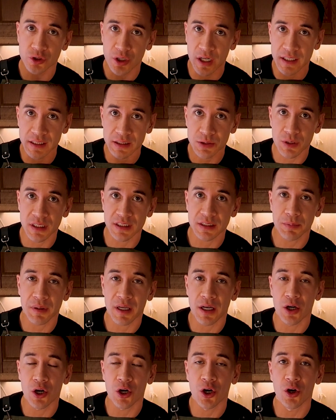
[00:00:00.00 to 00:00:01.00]
try this
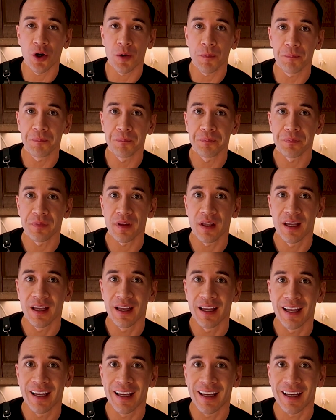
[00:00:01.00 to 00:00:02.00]
recipe at home.
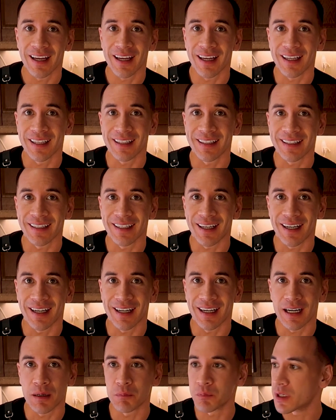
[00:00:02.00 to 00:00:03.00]
And
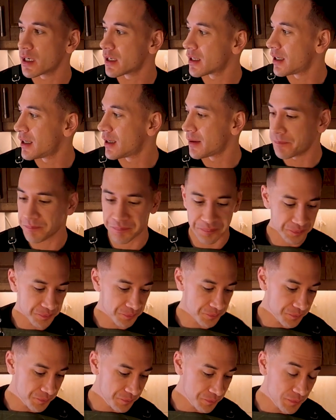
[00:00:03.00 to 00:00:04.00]
I'm gonna
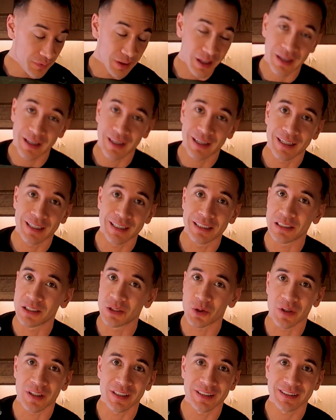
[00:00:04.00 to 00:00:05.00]

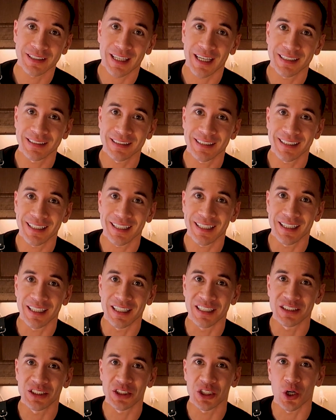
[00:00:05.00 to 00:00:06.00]
enjoy this
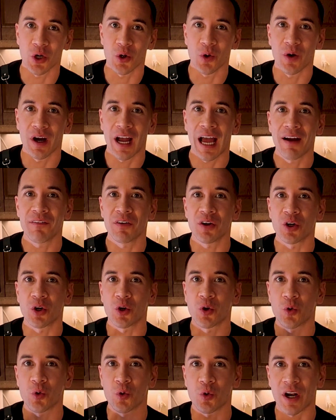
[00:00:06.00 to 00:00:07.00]
quesadilla. So have a
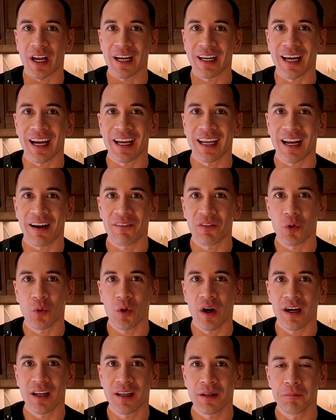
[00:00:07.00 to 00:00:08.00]
great night,
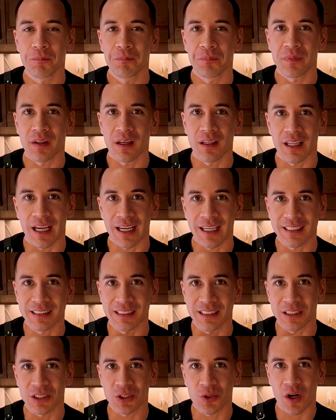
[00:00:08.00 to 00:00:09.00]
everyone. Like and
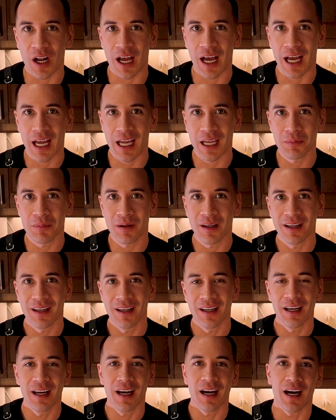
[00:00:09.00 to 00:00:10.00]
subscribe.
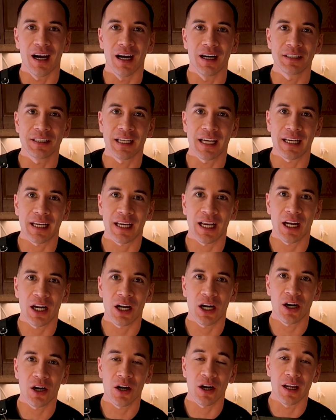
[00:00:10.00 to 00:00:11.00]
Take
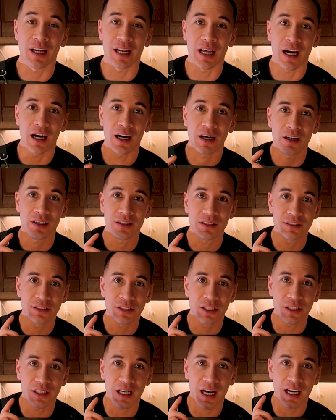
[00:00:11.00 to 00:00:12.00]
care, and I'll
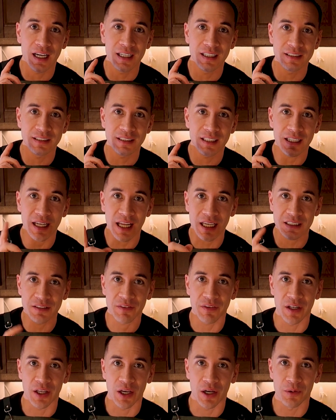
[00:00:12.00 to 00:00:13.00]
see you guys in the next
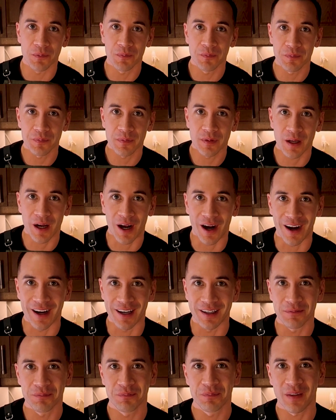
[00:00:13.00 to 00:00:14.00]
video. All
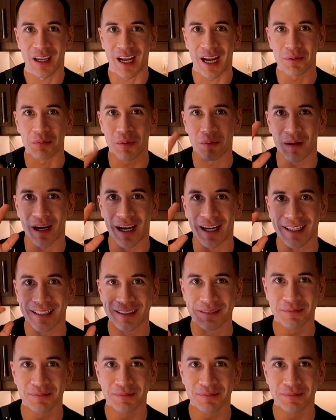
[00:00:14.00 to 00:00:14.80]
right, bye-bye.